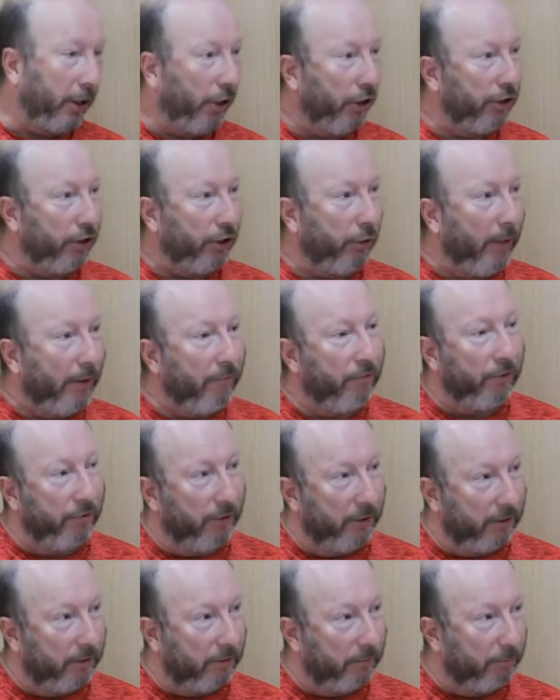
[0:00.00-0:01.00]
can't do
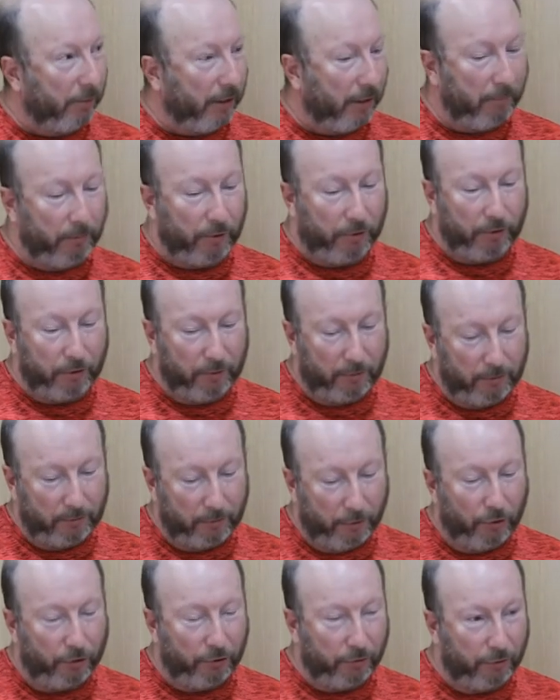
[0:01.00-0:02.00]
everything, but I must
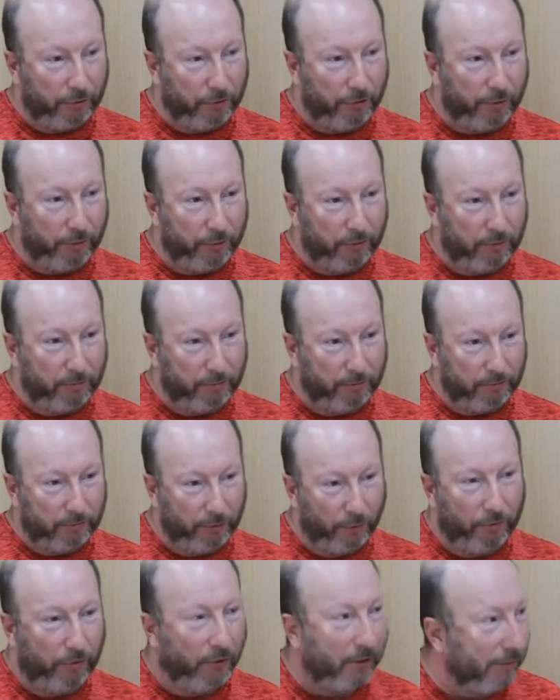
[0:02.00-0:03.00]
not do
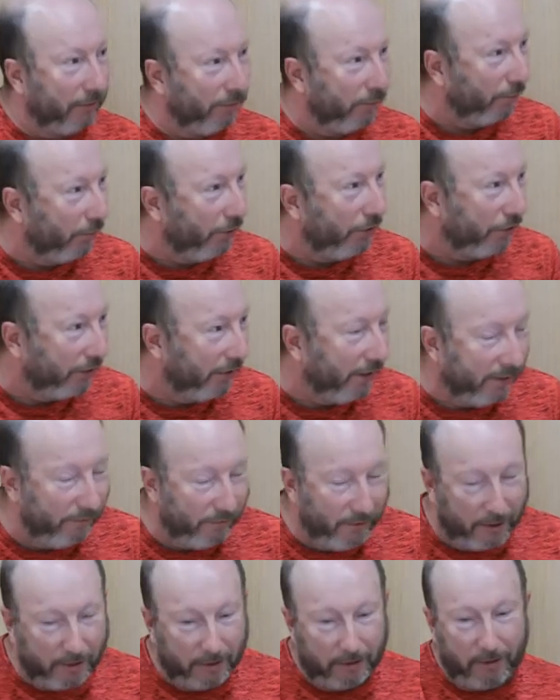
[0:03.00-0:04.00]
nothing, or words to that
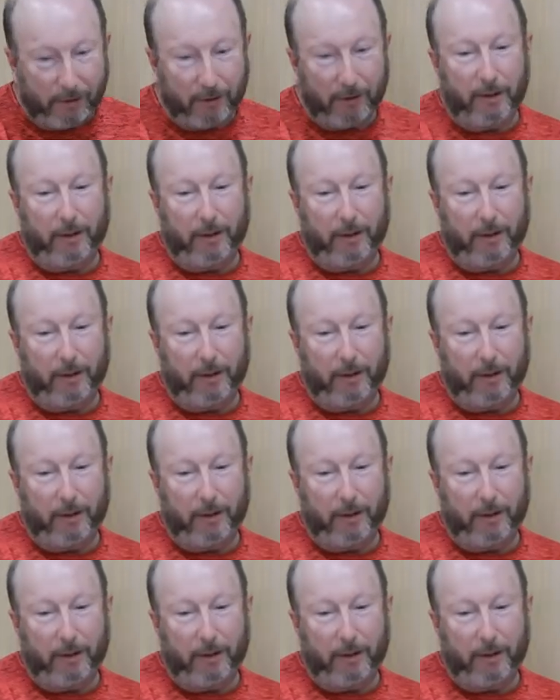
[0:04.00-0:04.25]
effect.